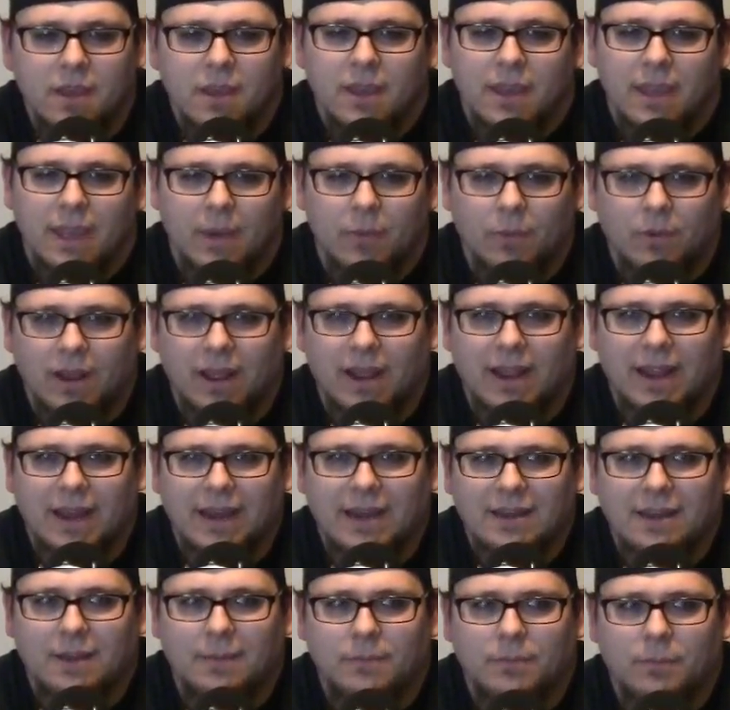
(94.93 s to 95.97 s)
And what I ended
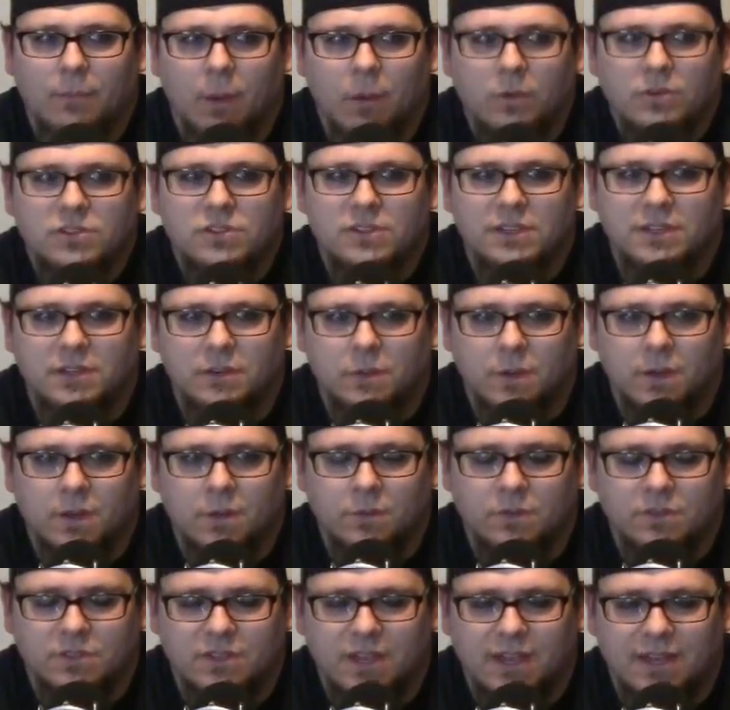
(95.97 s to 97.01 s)
up mostly doing
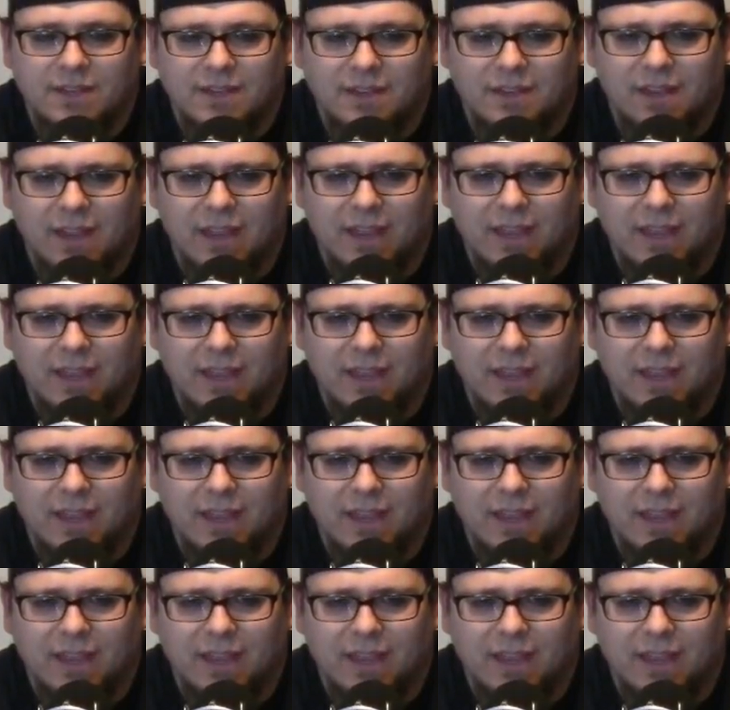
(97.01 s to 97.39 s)
was I did